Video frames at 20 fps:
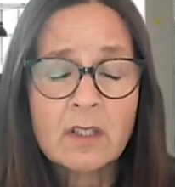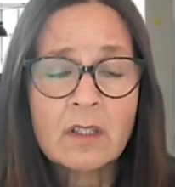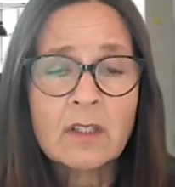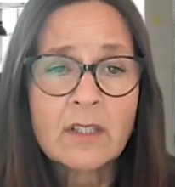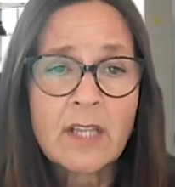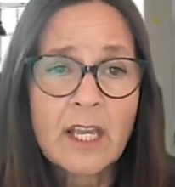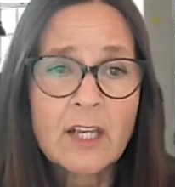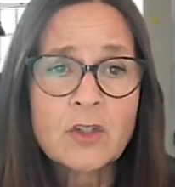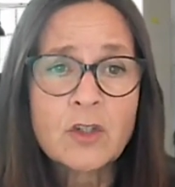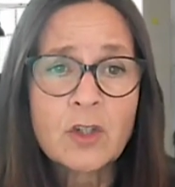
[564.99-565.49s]

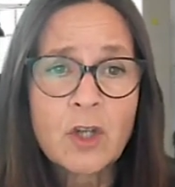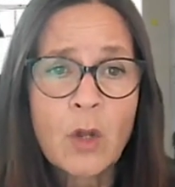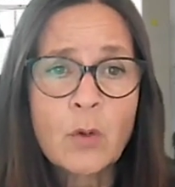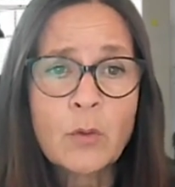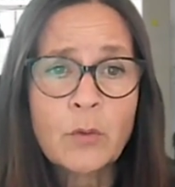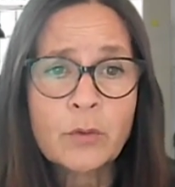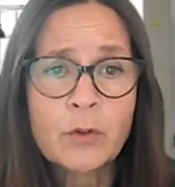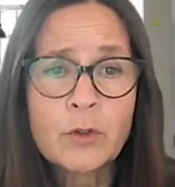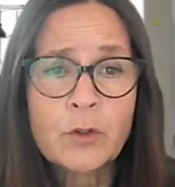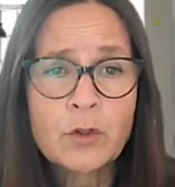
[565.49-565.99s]
Okay, to go
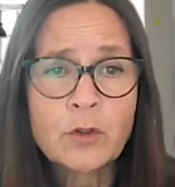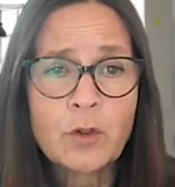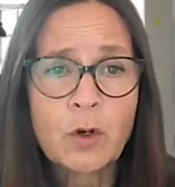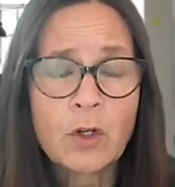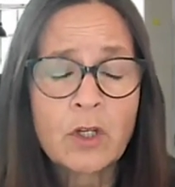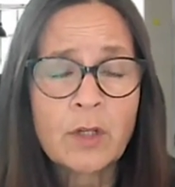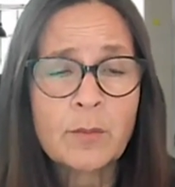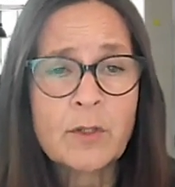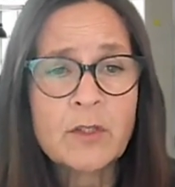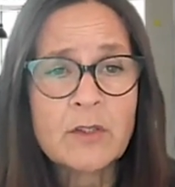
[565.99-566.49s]
through your
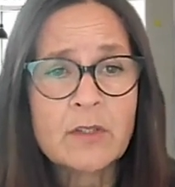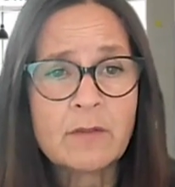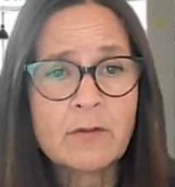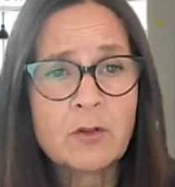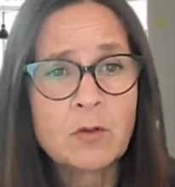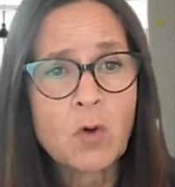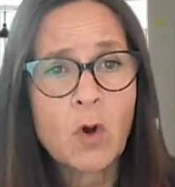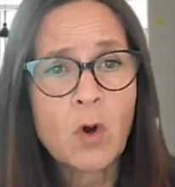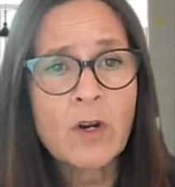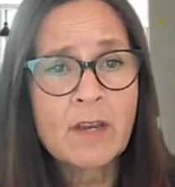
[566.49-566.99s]
documents. If
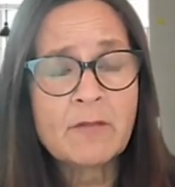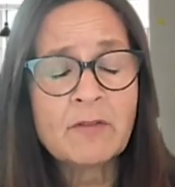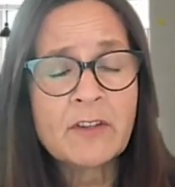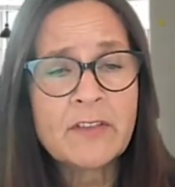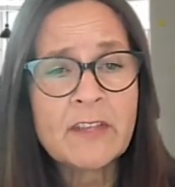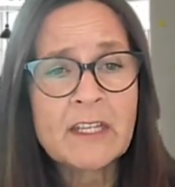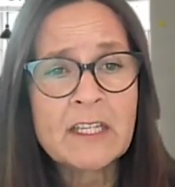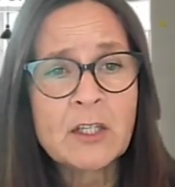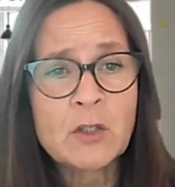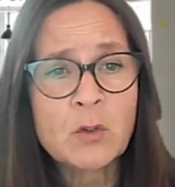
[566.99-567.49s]
you've got
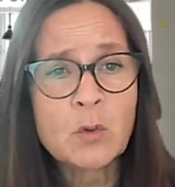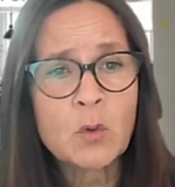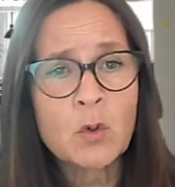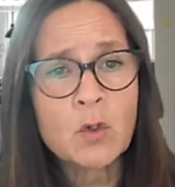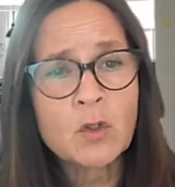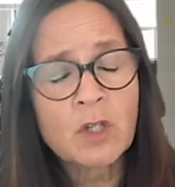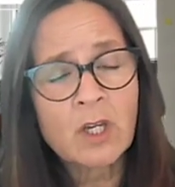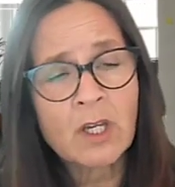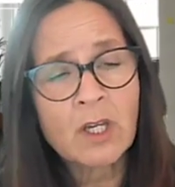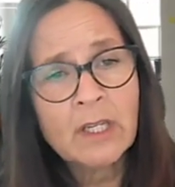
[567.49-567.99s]
everything in
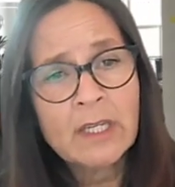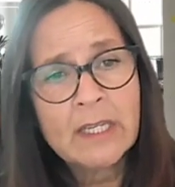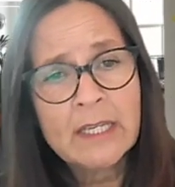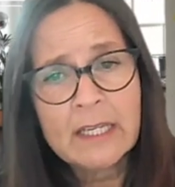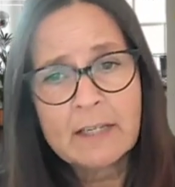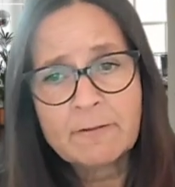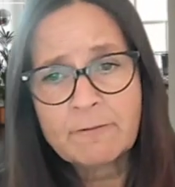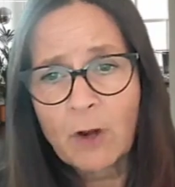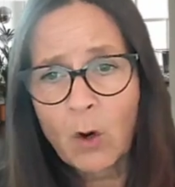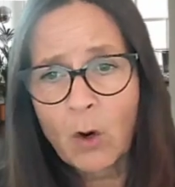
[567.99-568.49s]
order,
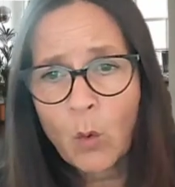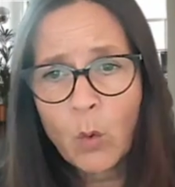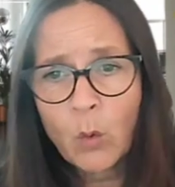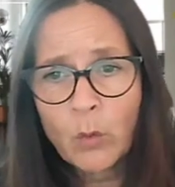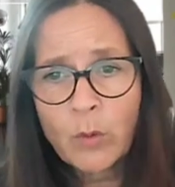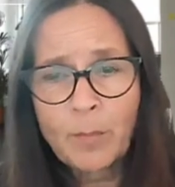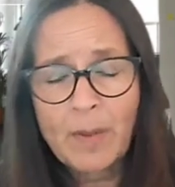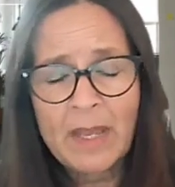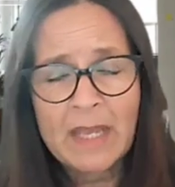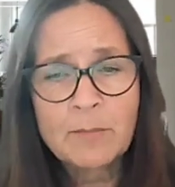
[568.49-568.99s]
if all
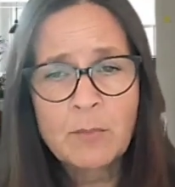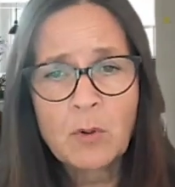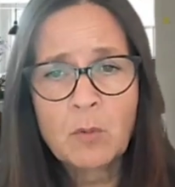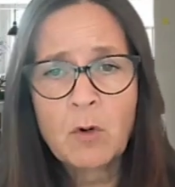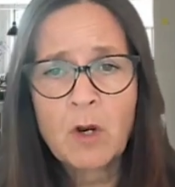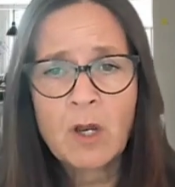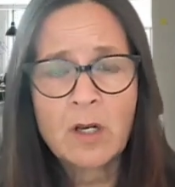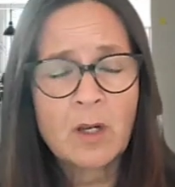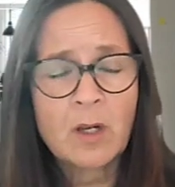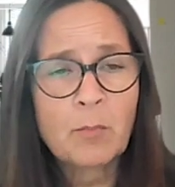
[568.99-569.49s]
the
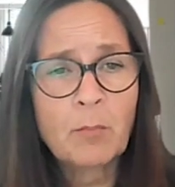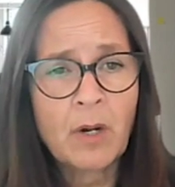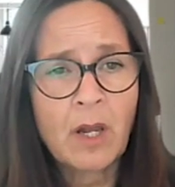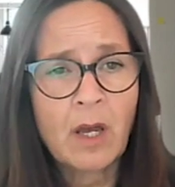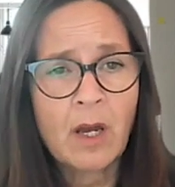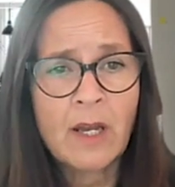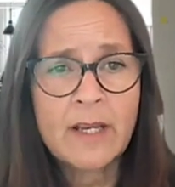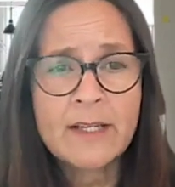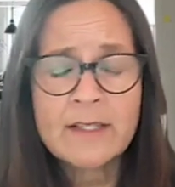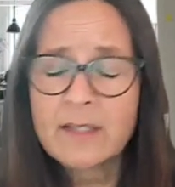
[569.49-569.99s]
paperwork
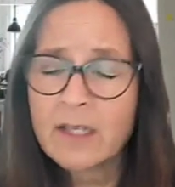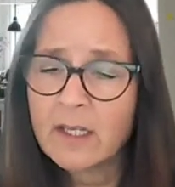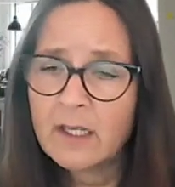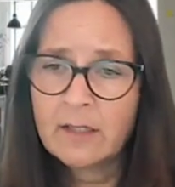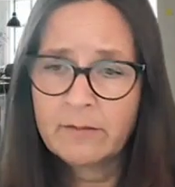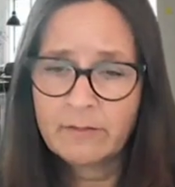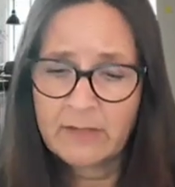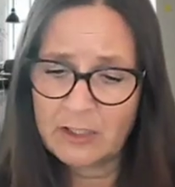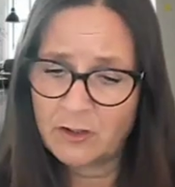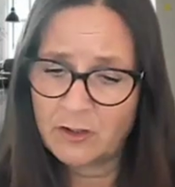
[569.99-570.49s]
complies,
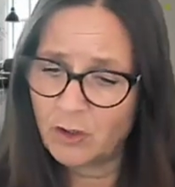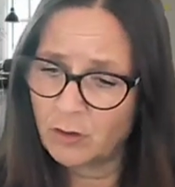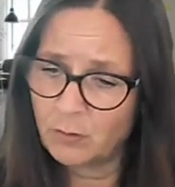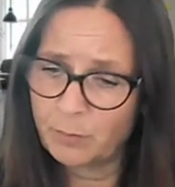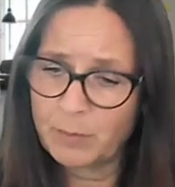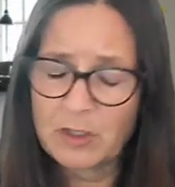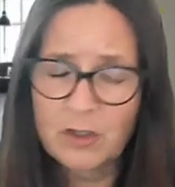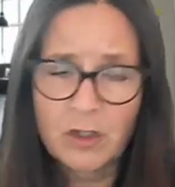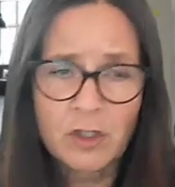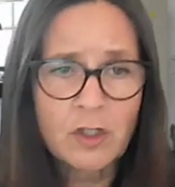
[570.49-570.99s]
they should
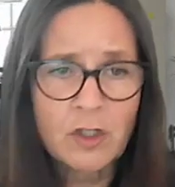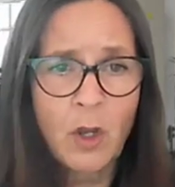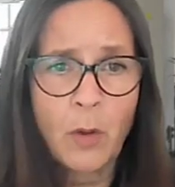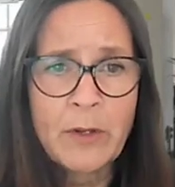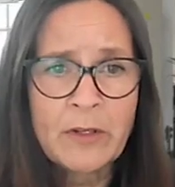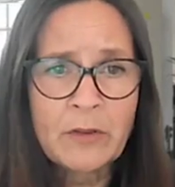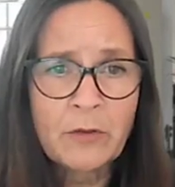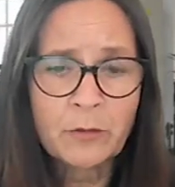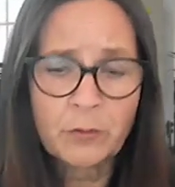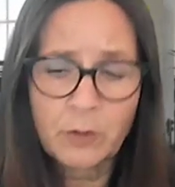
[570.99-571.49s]
be just
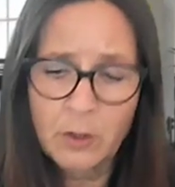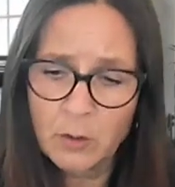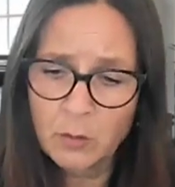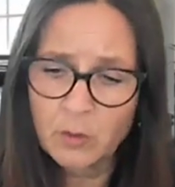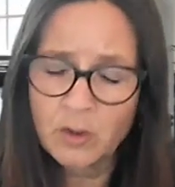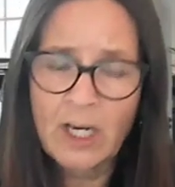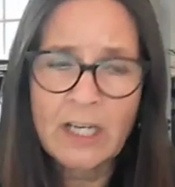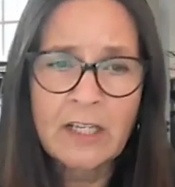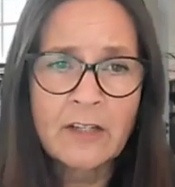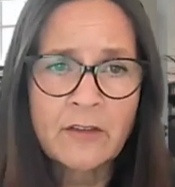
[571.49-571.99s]
going through,
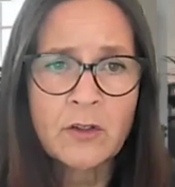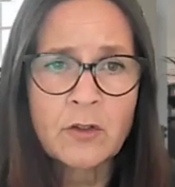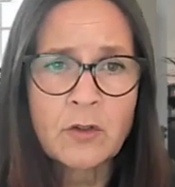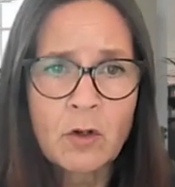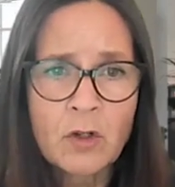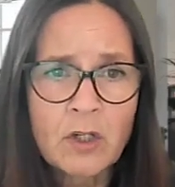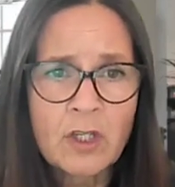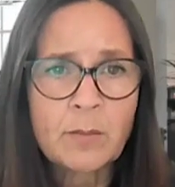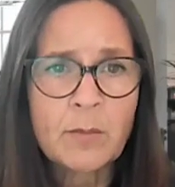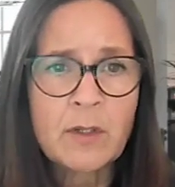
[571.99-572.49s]
checking the
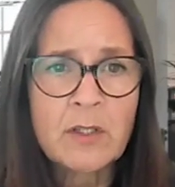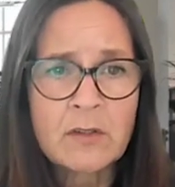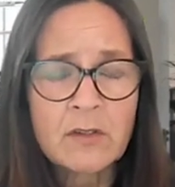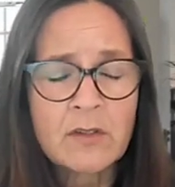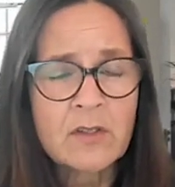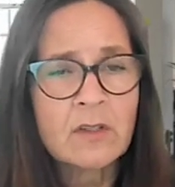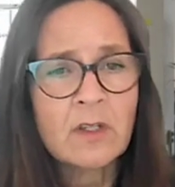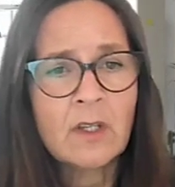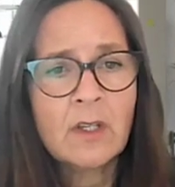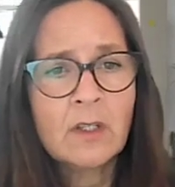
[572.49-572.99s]

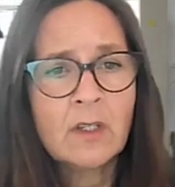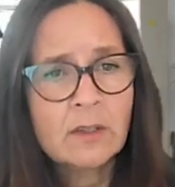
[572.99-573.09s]
documents,